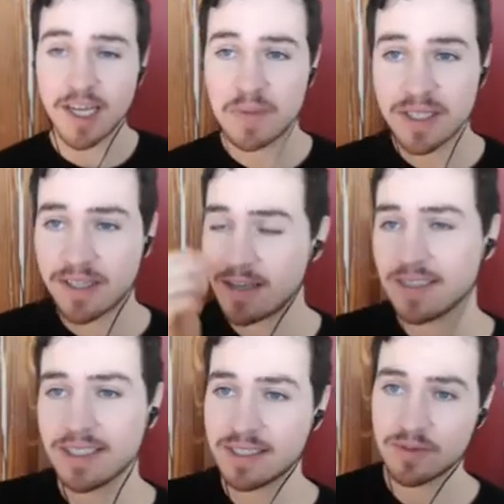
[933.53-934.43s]
A/B
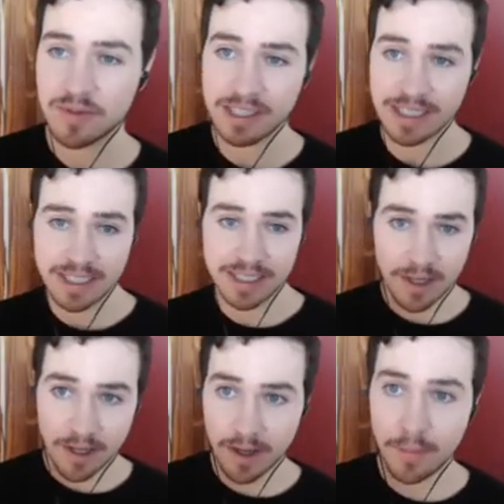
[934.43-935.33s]
testing is really
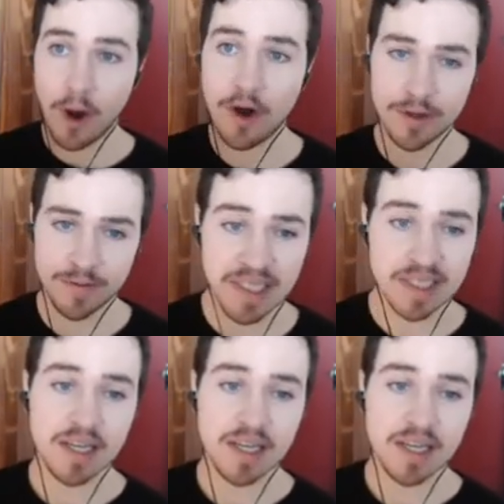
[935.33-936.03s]
a part of it.